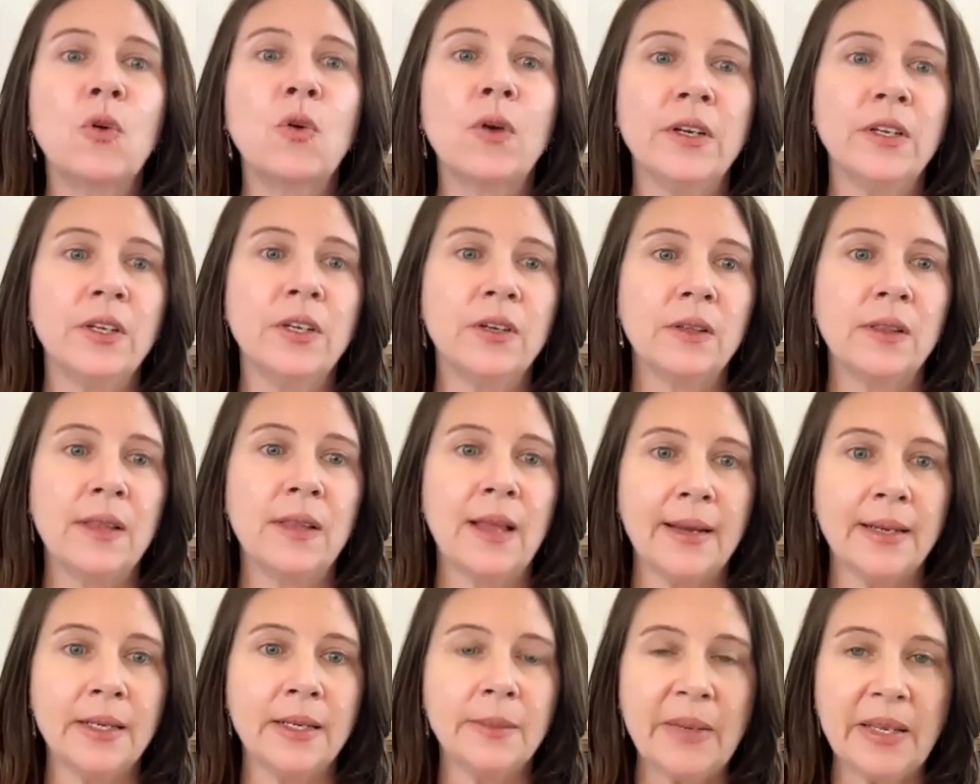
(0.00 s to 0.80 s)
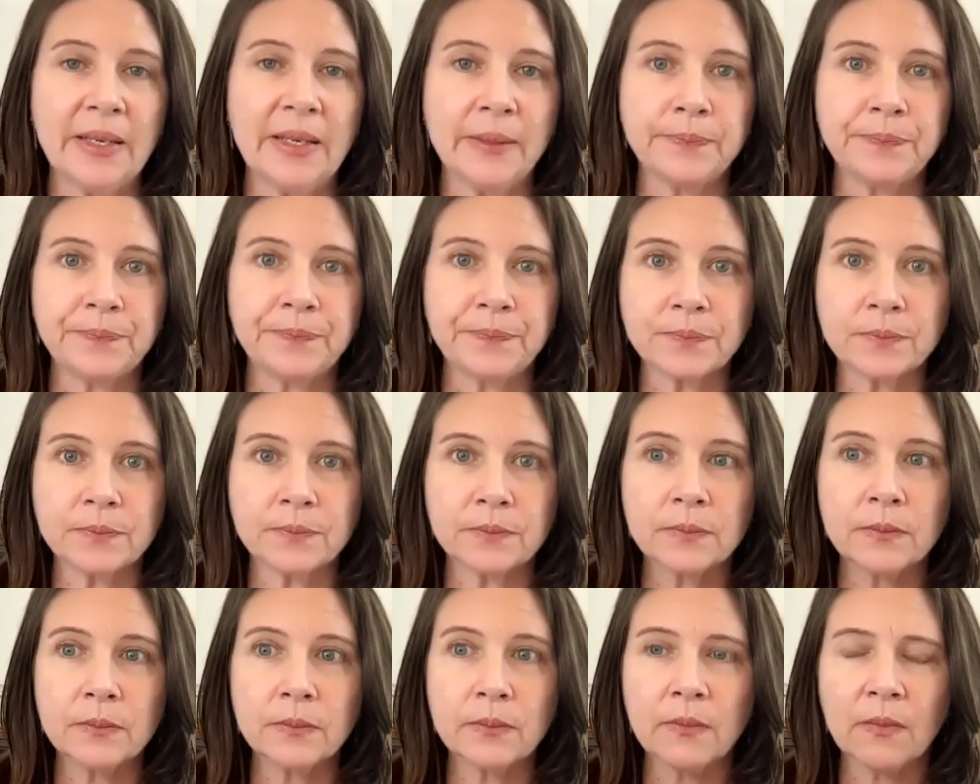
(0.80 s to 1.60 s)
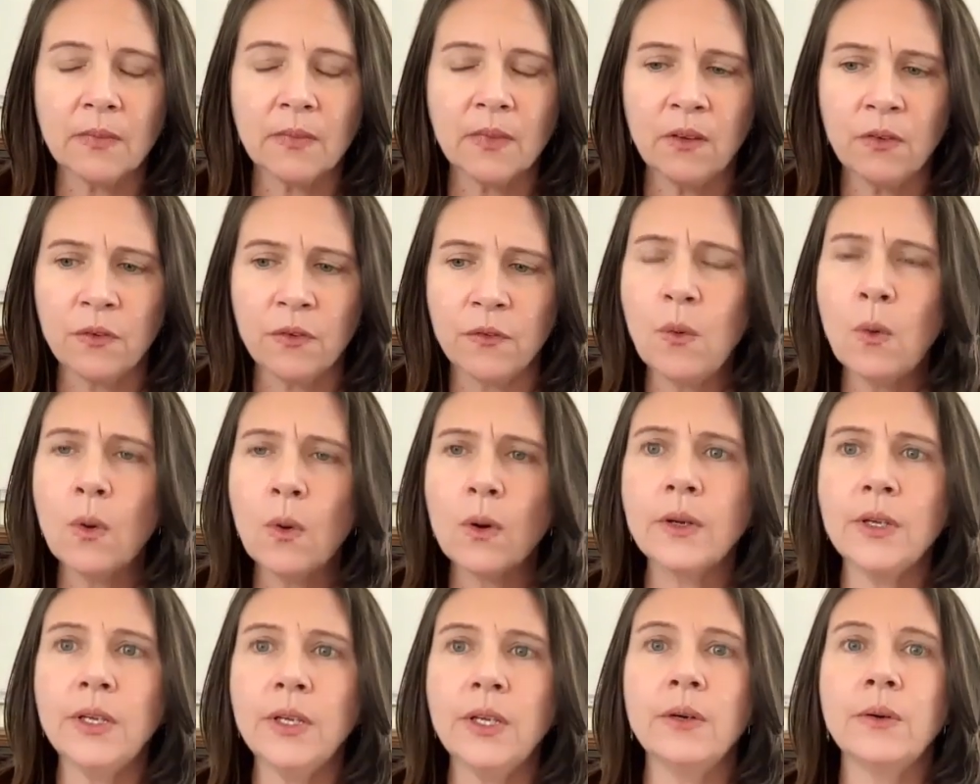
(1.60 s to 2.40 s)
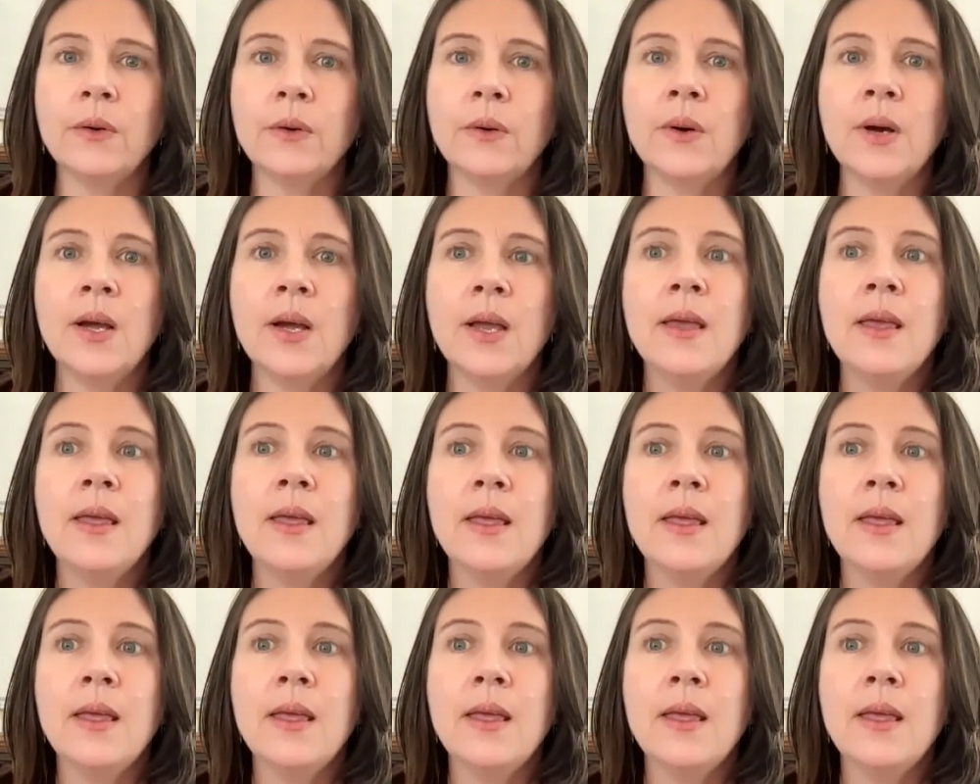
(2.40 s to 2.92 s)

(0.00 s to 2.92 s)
more in your alignment for you,